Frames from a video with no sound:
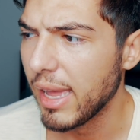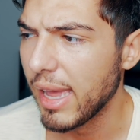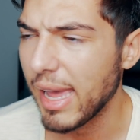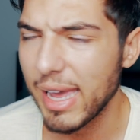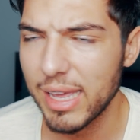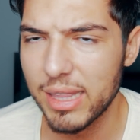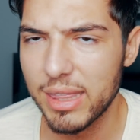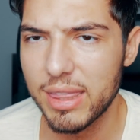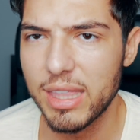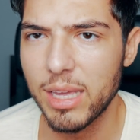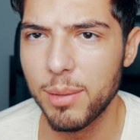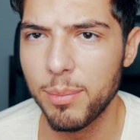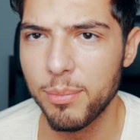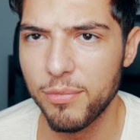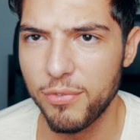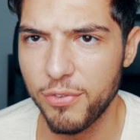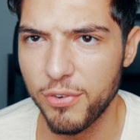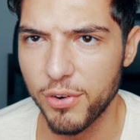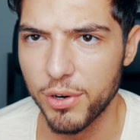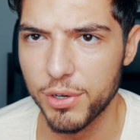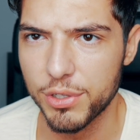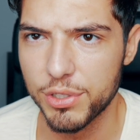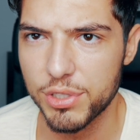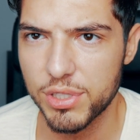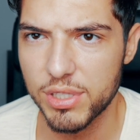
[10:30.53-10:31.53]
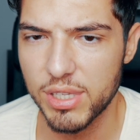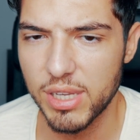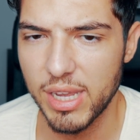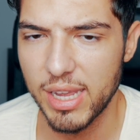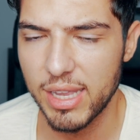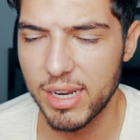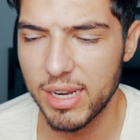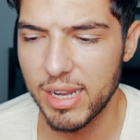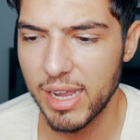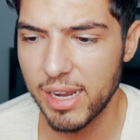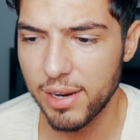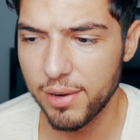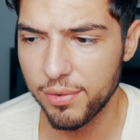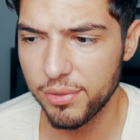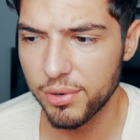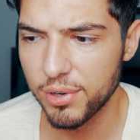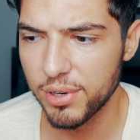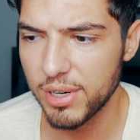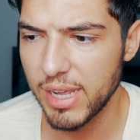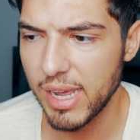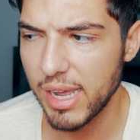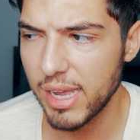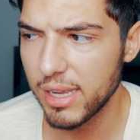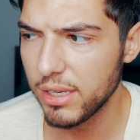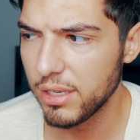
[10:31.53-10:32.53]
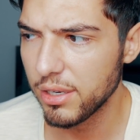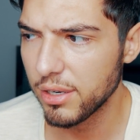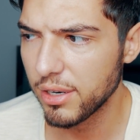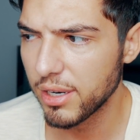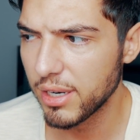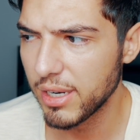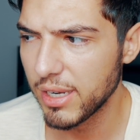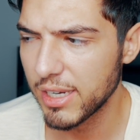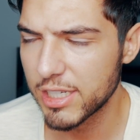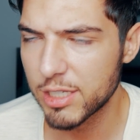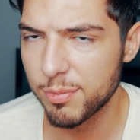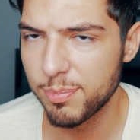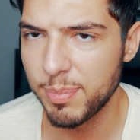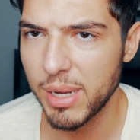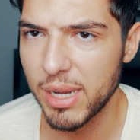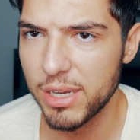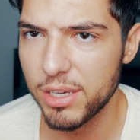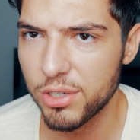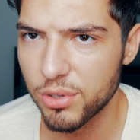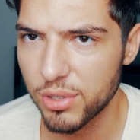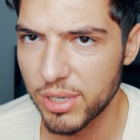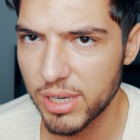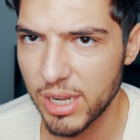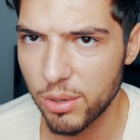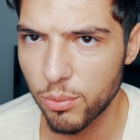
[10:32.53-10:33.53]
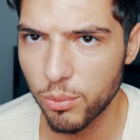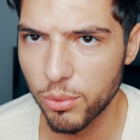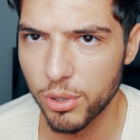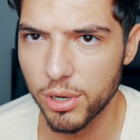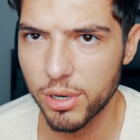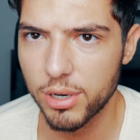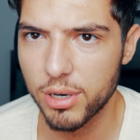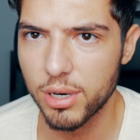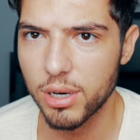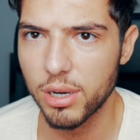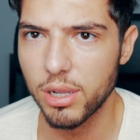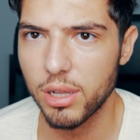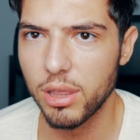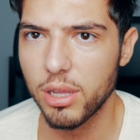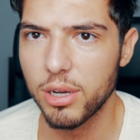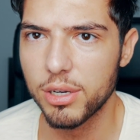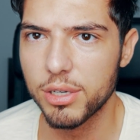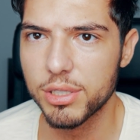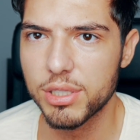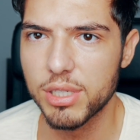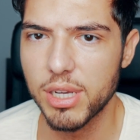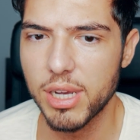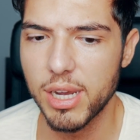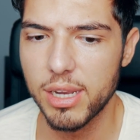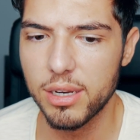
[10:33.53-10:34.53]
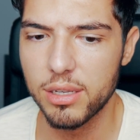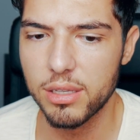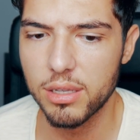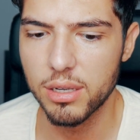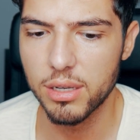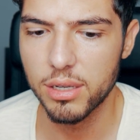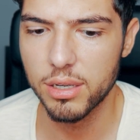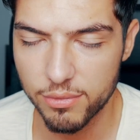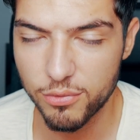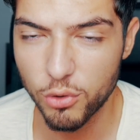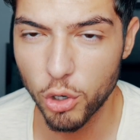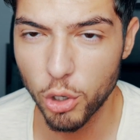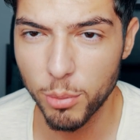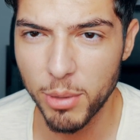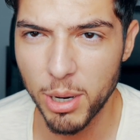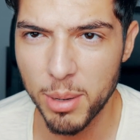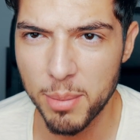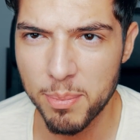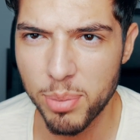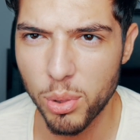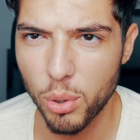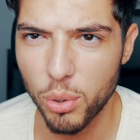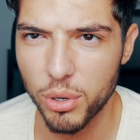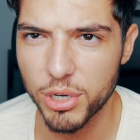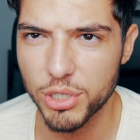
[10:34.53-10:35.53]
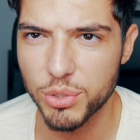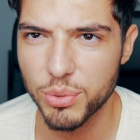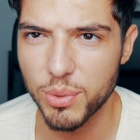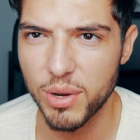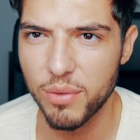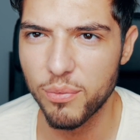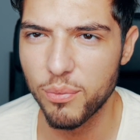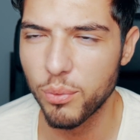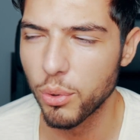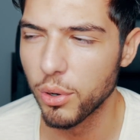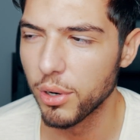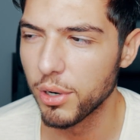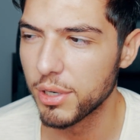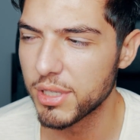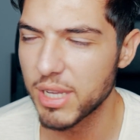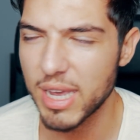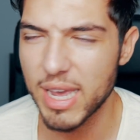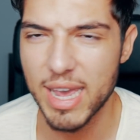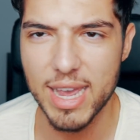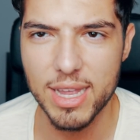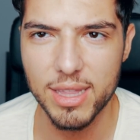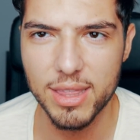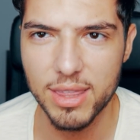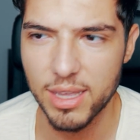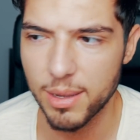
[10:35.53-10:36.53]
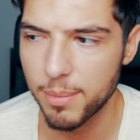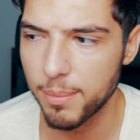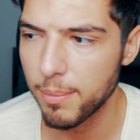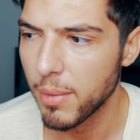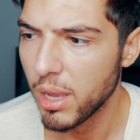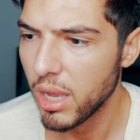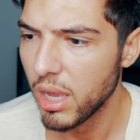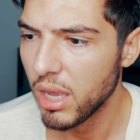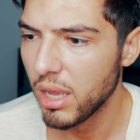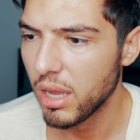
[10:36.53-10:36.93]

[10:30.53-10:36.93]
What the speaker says: Add them first, and after that you're gonna expand your network alongside the former employers where you've worked. Add them.